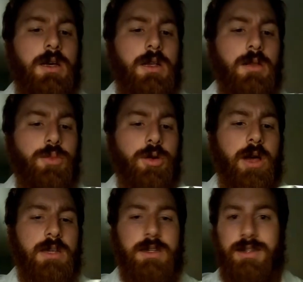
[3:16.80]
brewery
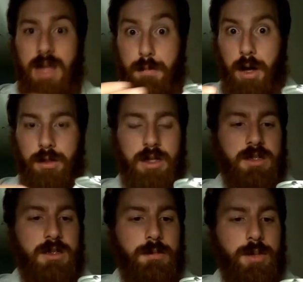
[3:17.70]
has to say about
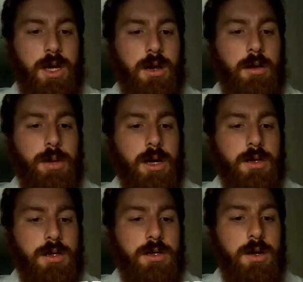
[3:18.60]
this particular beer.
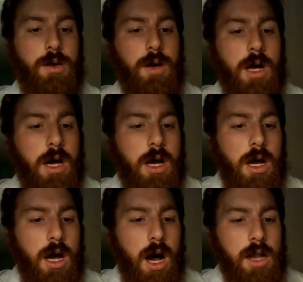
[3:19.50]
So
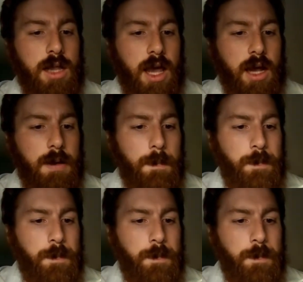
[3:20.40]
on the can,